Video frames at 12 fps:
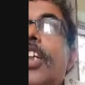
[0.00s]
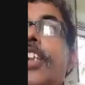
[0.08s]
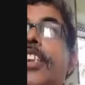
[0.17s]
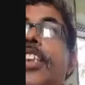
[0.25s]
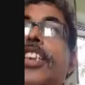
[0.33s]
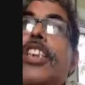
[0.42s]

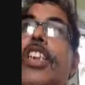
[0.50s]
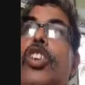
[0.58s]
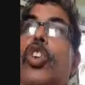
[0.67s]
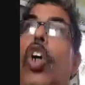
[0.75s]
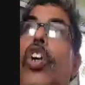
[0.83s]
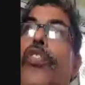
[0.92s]
Teaching is
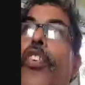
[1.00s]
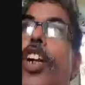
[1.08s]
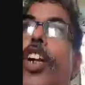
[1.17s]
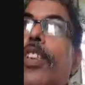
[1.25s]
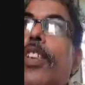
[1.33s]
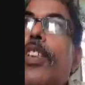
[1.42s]
not for
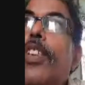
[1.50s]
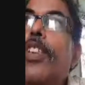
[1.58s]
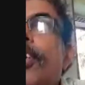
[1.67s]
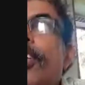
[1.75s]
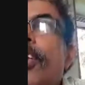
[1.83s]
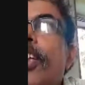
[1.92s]

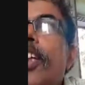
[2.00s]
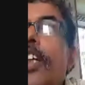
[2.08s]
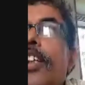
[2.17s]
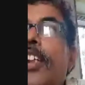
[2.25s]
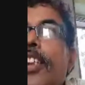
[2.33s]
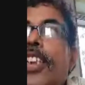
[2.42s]
demonstrating.
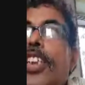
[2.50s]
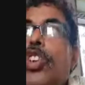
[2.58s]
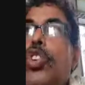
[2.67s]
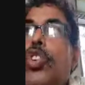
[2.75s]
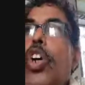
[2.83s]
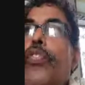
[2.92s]
Teaching
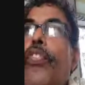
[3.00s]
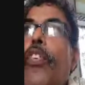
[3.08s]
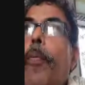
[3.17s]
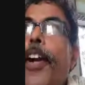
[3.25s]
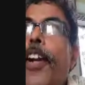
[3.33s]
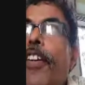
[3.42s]
is not
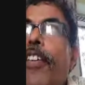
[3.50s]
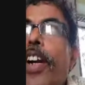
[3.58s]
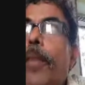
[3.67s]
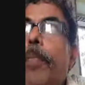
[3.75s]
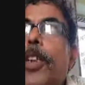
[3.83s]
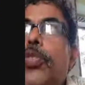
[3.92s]
for
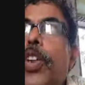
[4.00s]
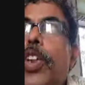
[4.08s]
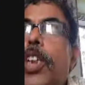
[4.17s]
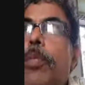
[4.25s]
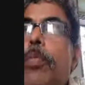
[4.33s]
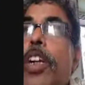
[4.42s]
pedagogical
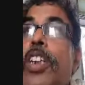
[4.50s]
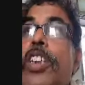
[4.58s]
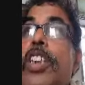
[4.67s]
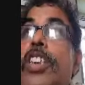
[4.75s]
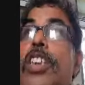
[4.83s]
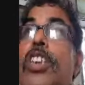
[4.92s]
perspective.
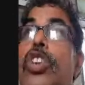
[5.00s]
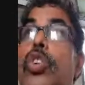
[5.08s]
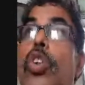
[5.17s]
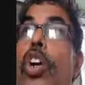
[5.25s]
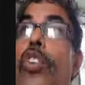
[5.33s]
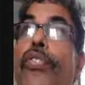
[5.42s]
Teaching is
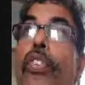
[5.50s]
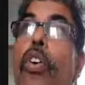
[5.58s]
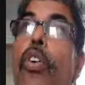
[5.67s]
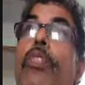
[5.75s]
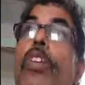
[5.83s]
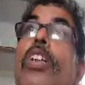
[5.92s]
not
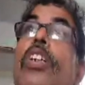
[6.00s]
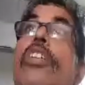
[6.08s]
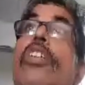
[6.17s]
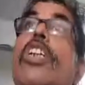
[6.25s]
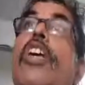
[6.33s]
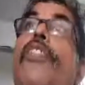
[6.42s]
for
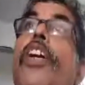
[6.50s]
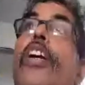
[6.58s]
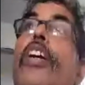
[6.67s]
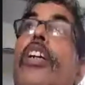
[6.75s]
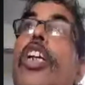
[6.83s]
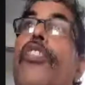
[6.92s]

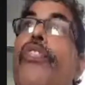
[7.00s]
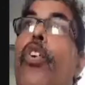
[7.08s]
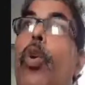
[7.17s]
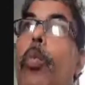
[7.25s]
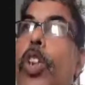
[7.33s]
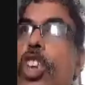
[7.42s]
giving
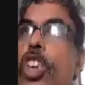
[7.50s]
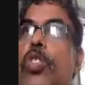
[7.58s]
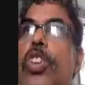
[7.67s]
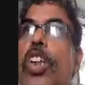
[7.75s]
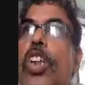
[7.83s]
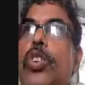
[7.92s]
information to
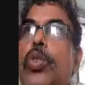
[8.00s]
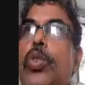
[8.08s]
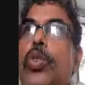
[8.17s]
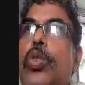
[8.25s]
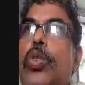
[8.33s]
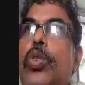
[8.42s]
the
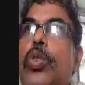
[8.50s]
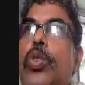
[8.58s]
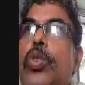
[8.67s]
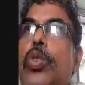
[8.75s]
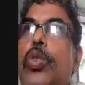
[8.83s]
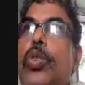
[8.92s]
students, but